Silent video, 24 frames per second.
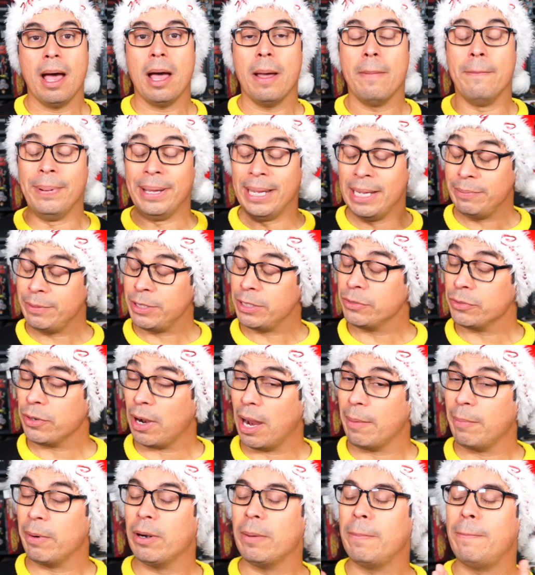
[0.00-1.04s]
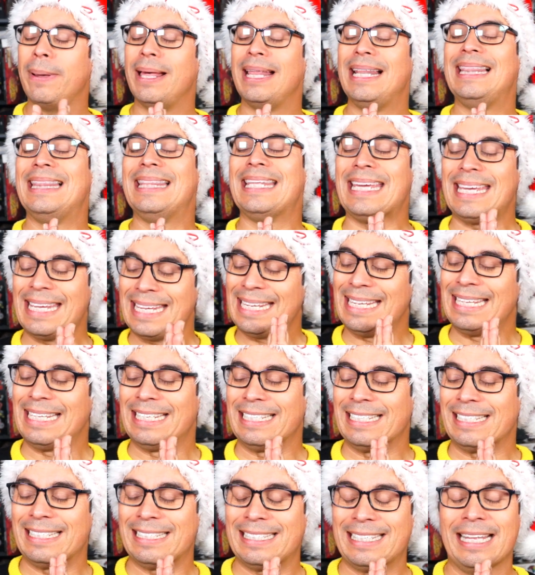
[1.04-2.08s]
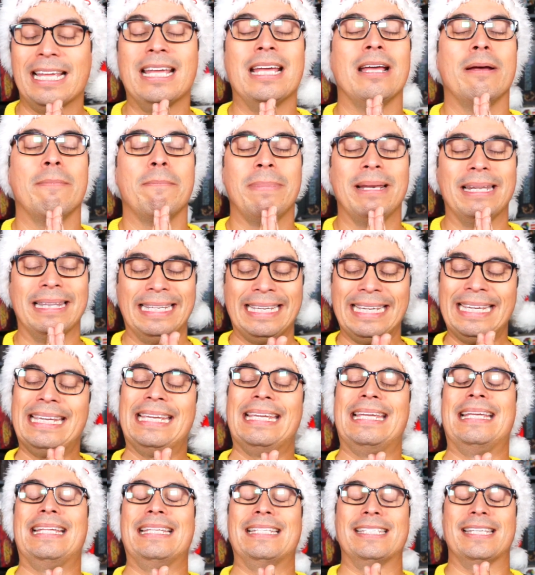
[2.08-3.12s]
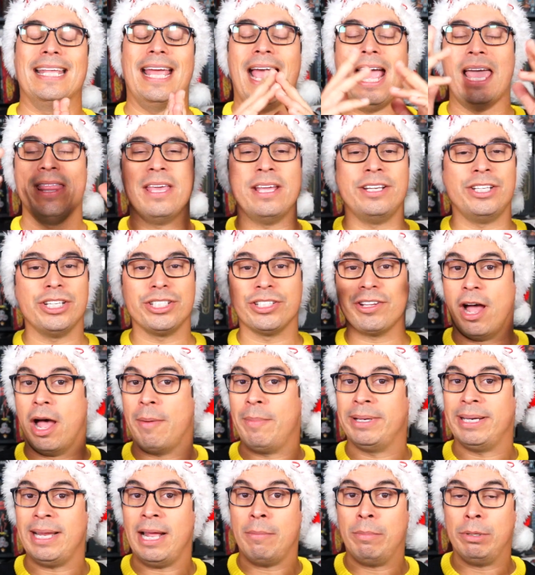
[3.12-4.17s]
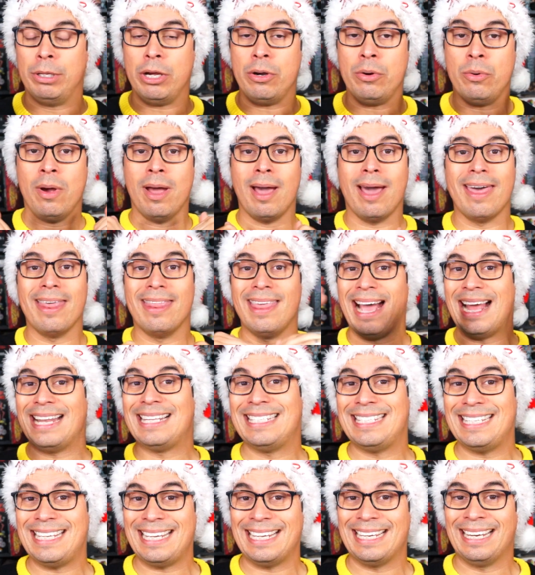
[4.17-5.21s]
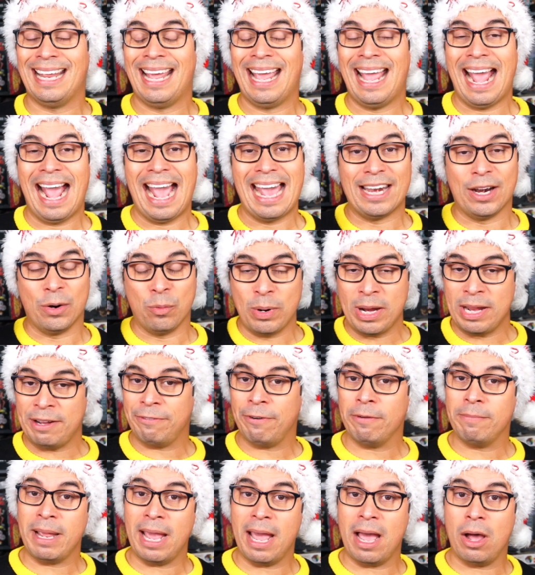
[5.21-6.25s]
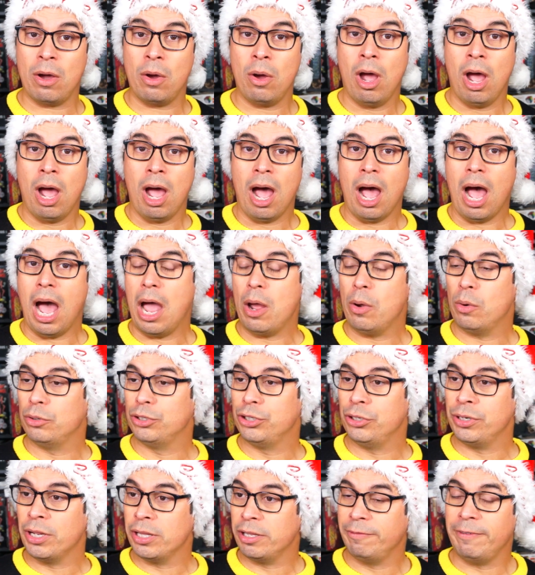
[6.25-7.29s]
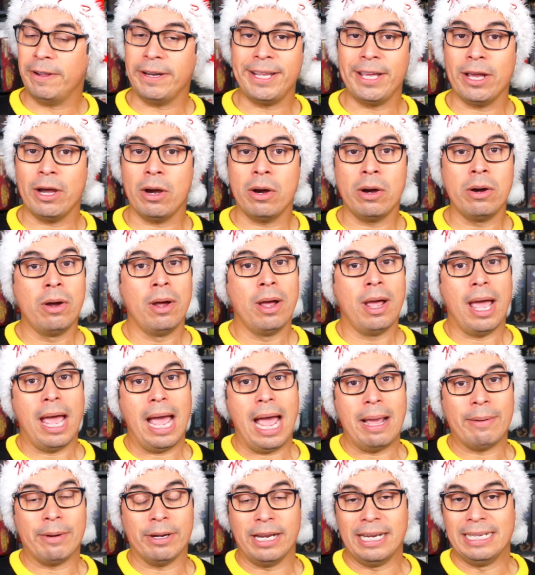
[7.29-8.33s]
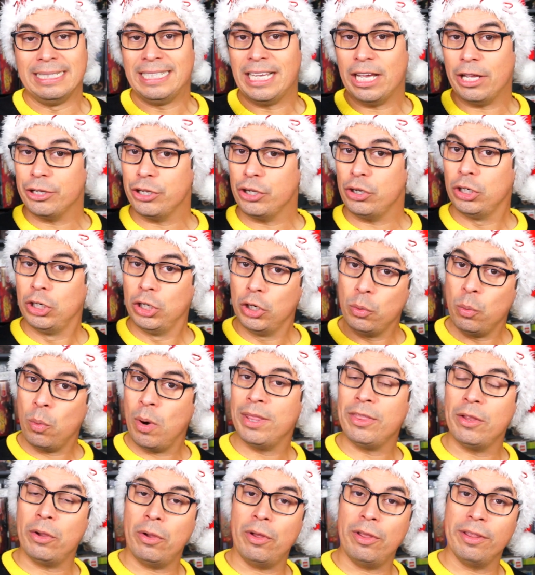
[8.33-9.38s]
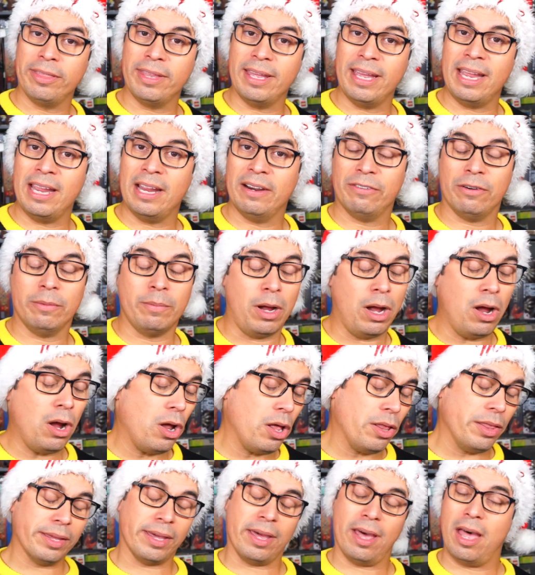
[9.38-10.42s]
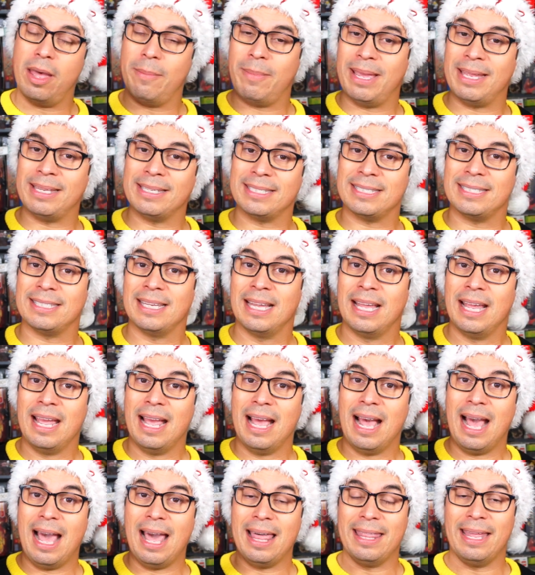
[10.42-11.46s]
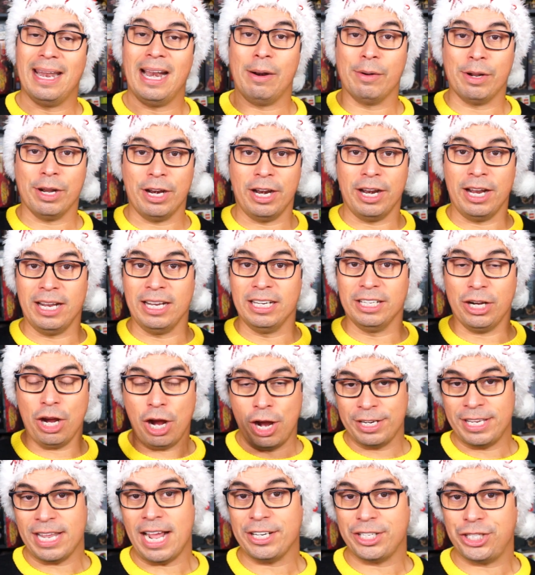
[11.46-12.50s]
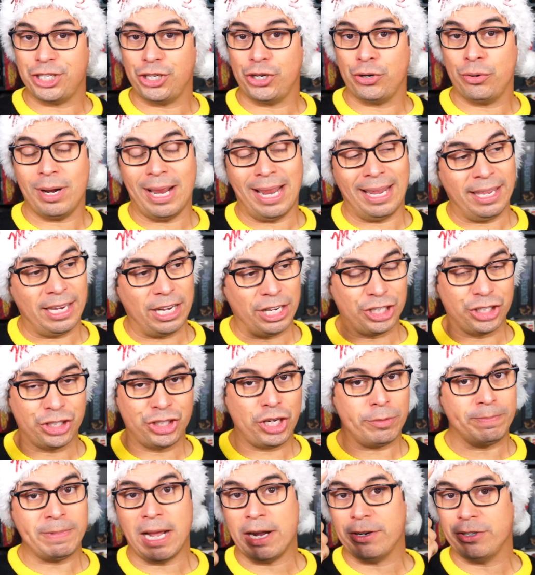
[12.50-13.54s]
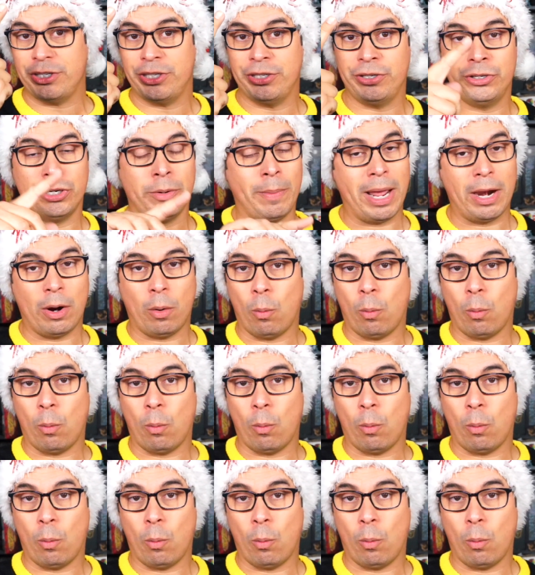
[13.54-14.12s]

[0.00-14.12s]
Be a subscriber, please. Please, and then just comment down below. That's it. And a week from now, I will do another video. I'm gonna tell you who won the whole thing from all the comments, and then I'm gonna contact you and get it shipped out to you no matter